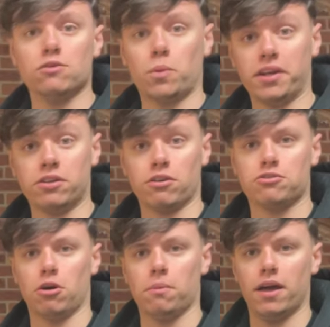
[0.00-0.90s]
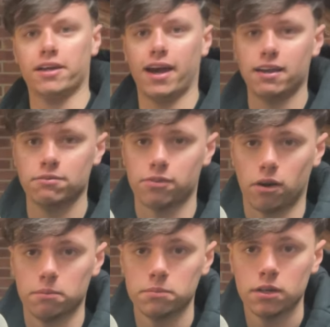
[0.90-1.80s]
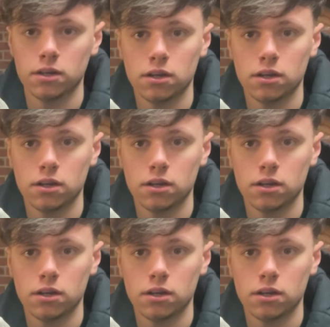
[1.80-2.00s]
wedding dress shop that I came from